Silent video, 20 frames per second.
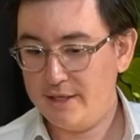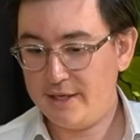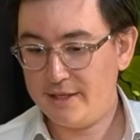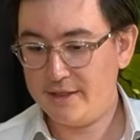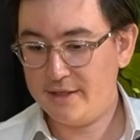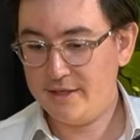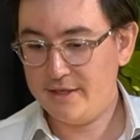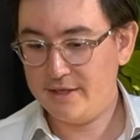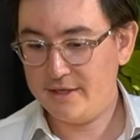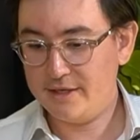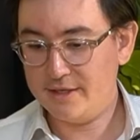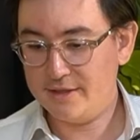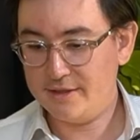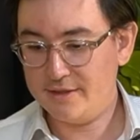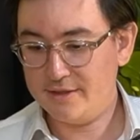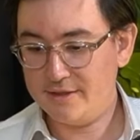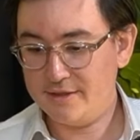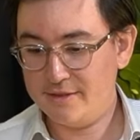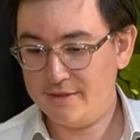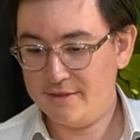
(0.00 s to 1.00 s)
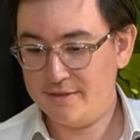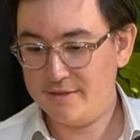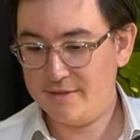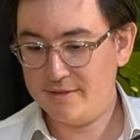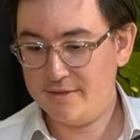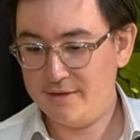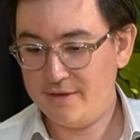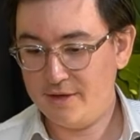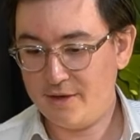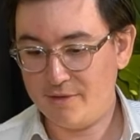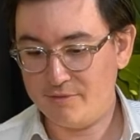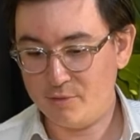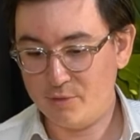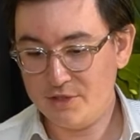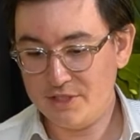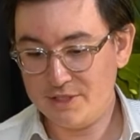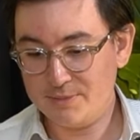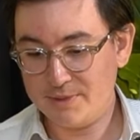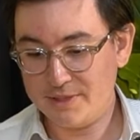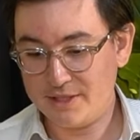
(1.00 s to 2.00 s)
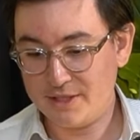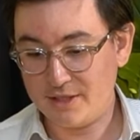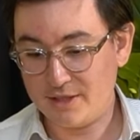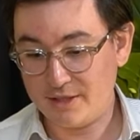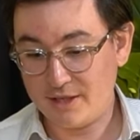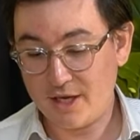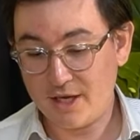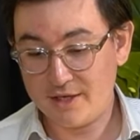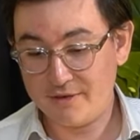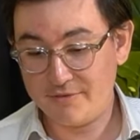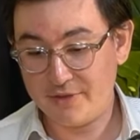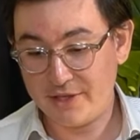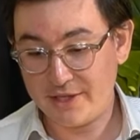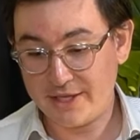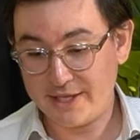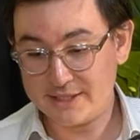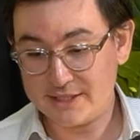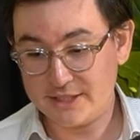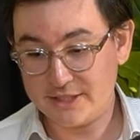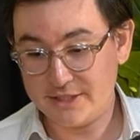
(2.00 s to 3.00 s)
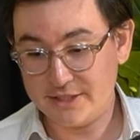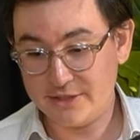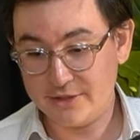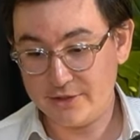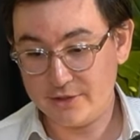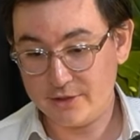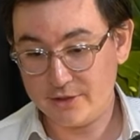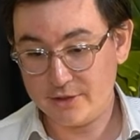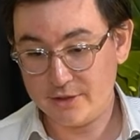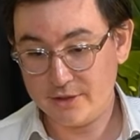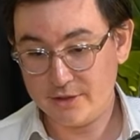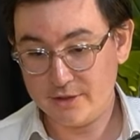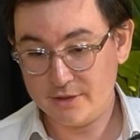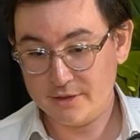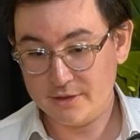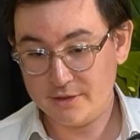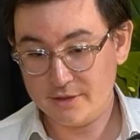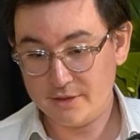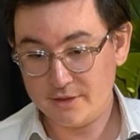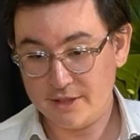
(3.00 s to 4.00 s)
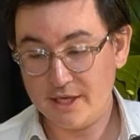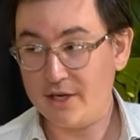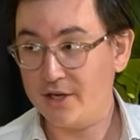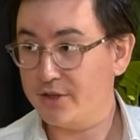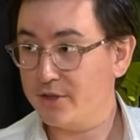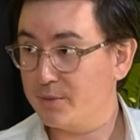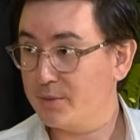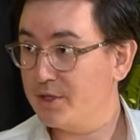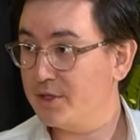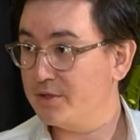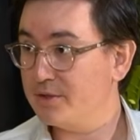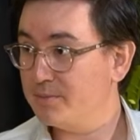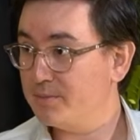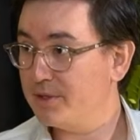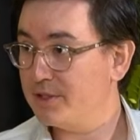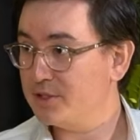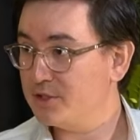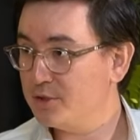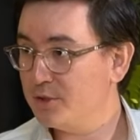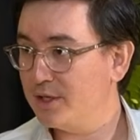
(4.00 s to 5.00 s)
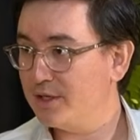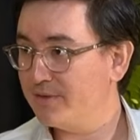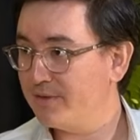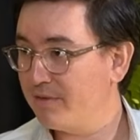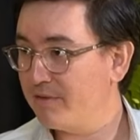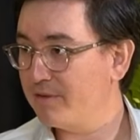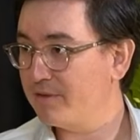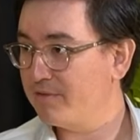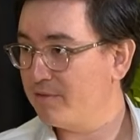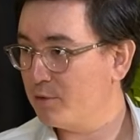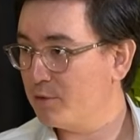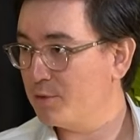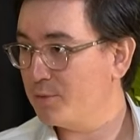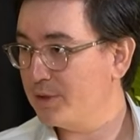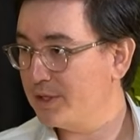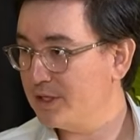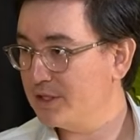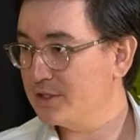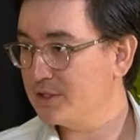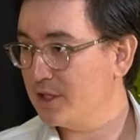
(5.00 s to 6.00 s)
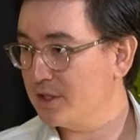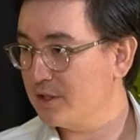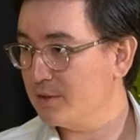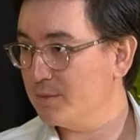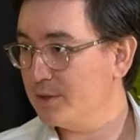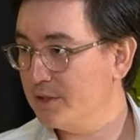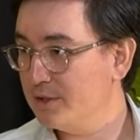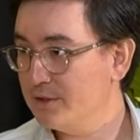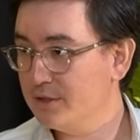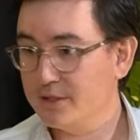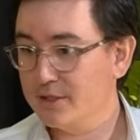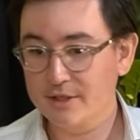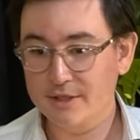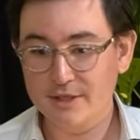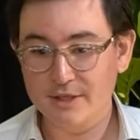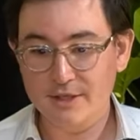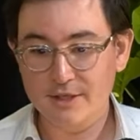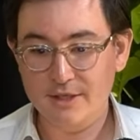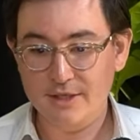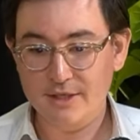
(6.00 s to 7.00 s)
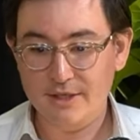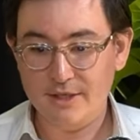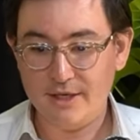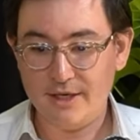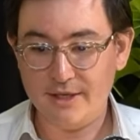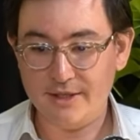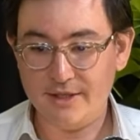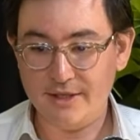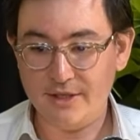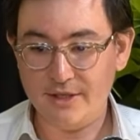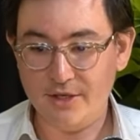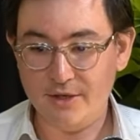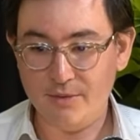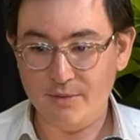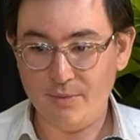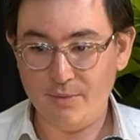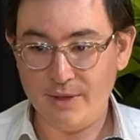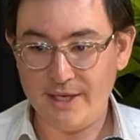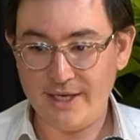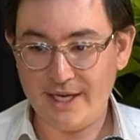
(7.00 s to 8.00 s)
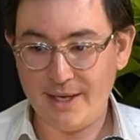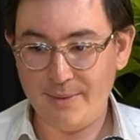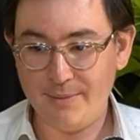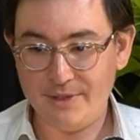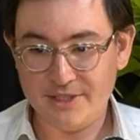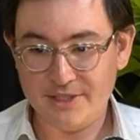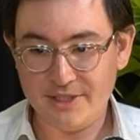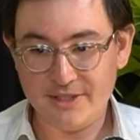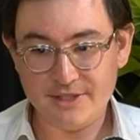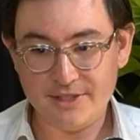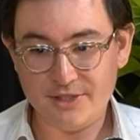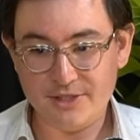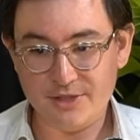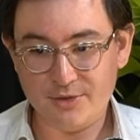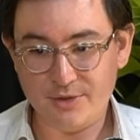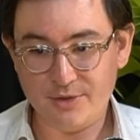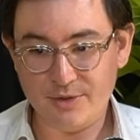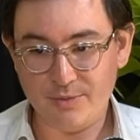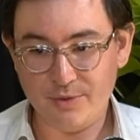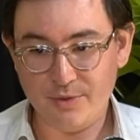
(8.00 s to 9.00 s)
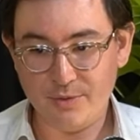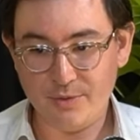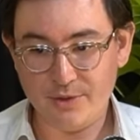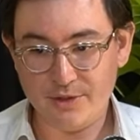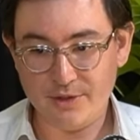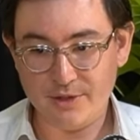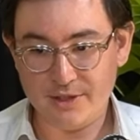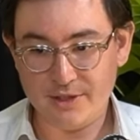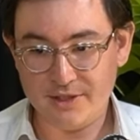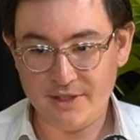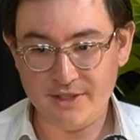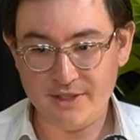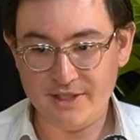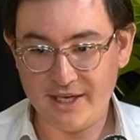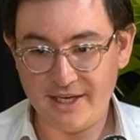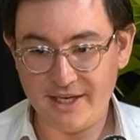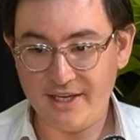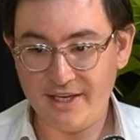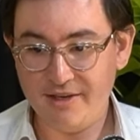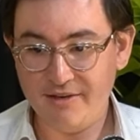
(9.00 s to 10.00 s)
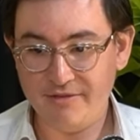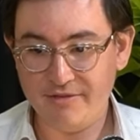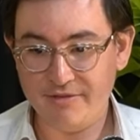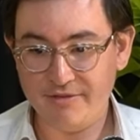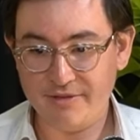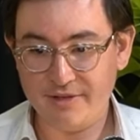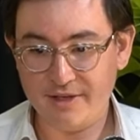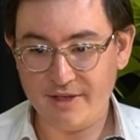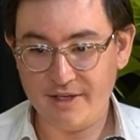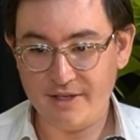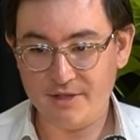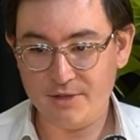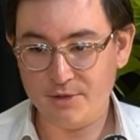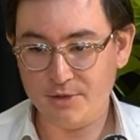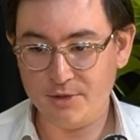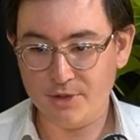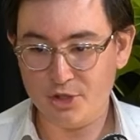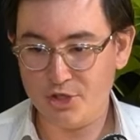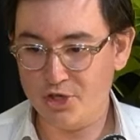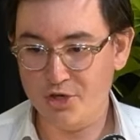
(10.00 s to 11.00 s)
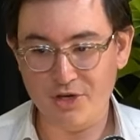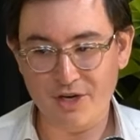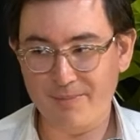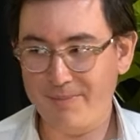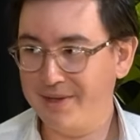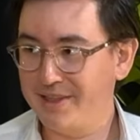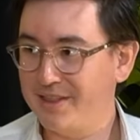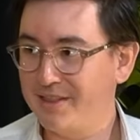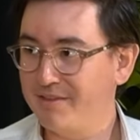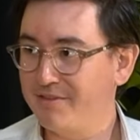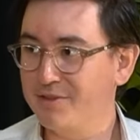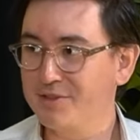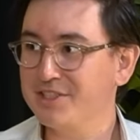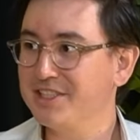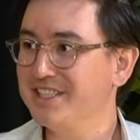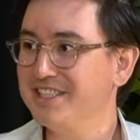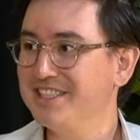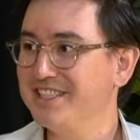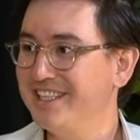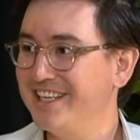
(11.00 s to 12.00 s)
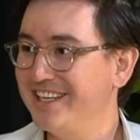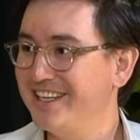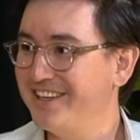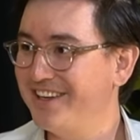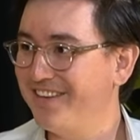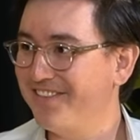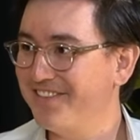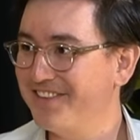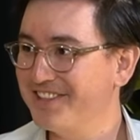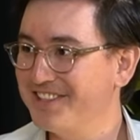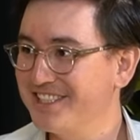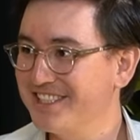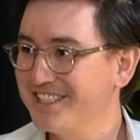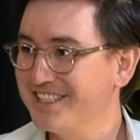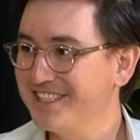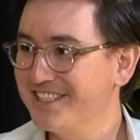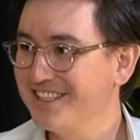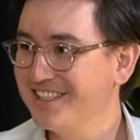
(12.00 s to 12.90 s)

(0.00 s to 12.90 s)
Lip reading: I think, I've really spent a lot of the last year, on the road, probably 2 out of every 4 weeks on the road. I think, when I came into the industry, we were a little naive. I sort of showed up at the first ECA conference